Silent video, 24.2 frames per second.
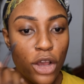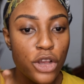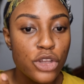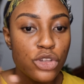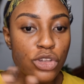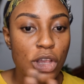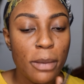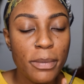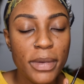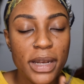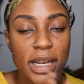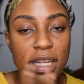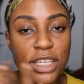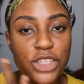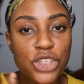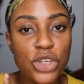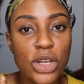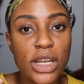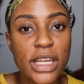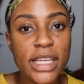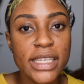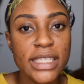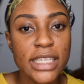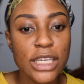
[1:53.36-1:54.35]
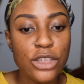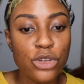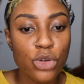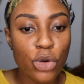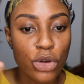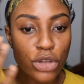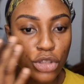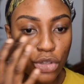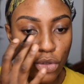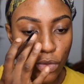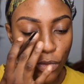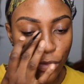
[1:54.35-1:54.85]
So I'm literally just
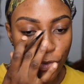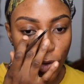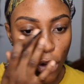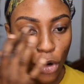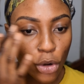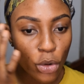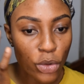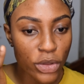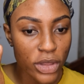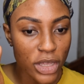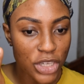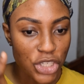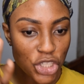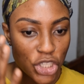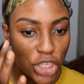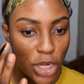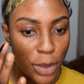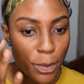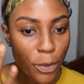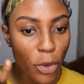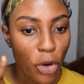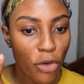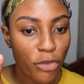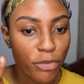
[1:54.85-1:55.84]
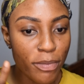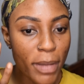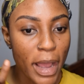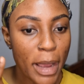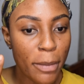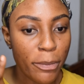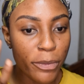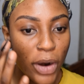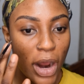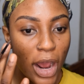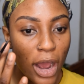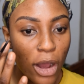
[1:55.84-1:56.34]
going to follow the shape of my
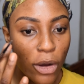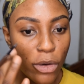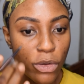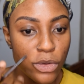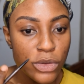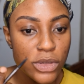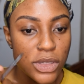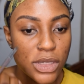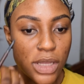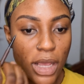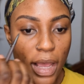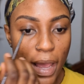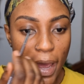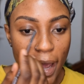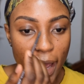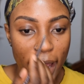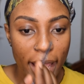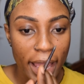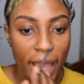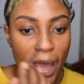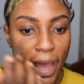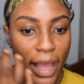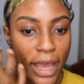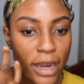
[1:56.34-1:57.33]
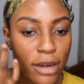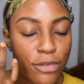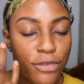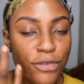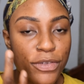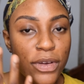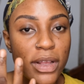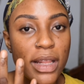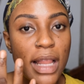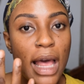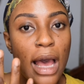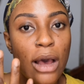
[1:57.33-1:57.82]
brows and
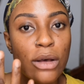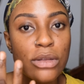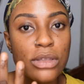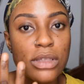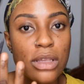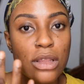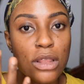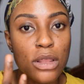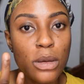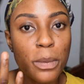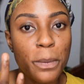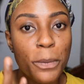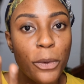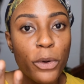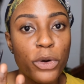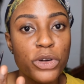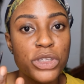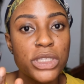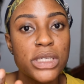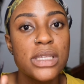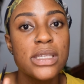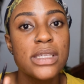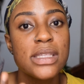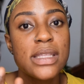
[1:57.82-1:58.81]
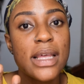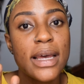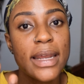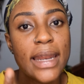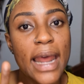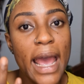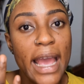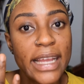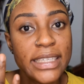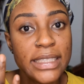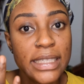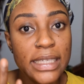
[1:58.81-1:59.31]
fill out the portions
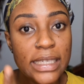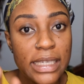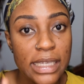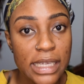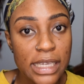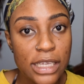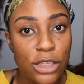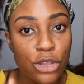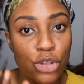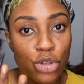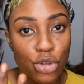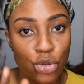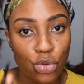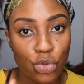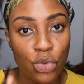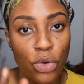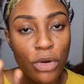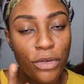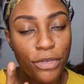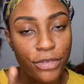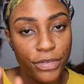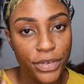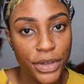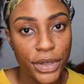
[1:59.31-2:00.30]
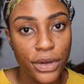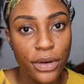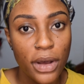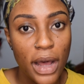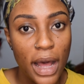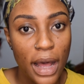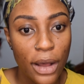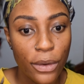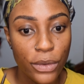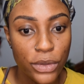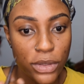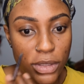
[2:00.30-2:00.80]
that I need to fill
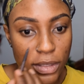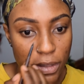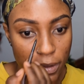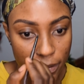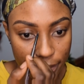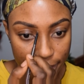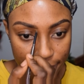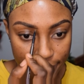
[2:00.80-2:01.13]
out.